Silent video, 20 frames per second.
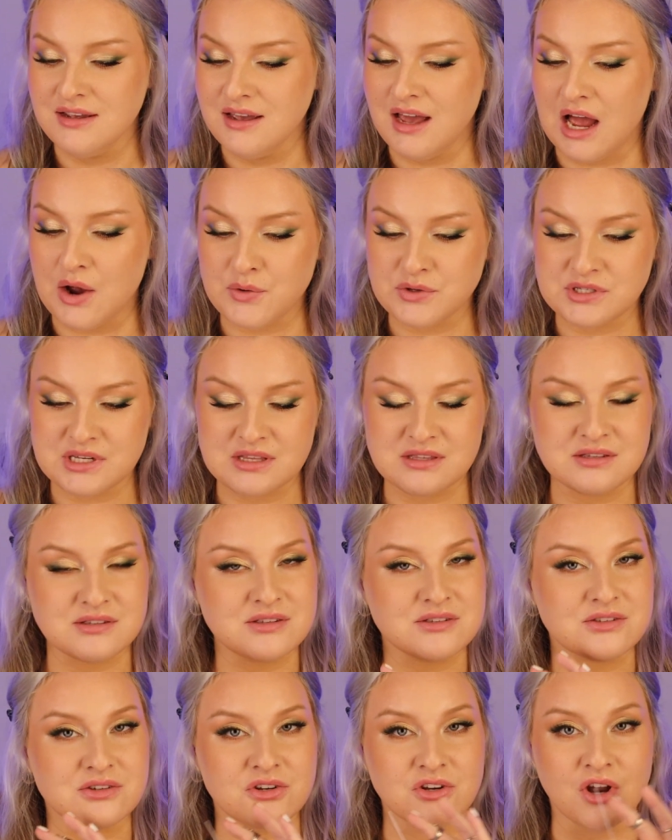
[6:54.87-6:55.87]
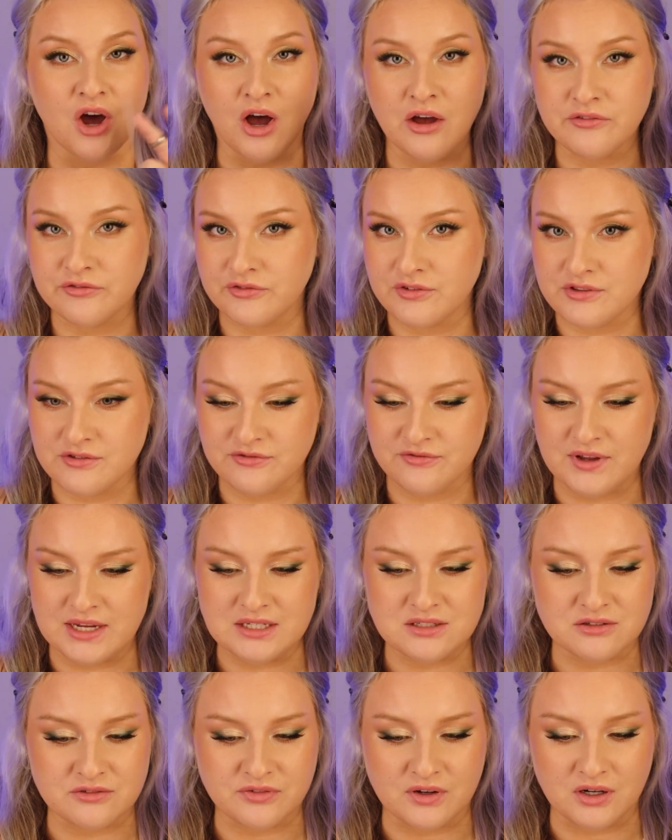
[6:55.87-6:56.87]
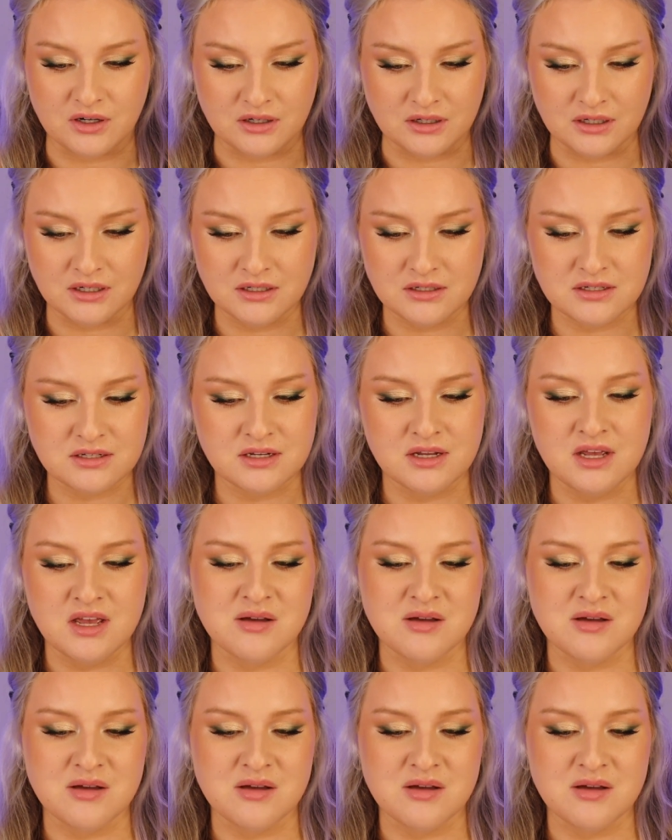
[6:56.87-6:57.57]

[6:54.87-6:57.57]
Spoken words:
I would say this is not for the faint of heart,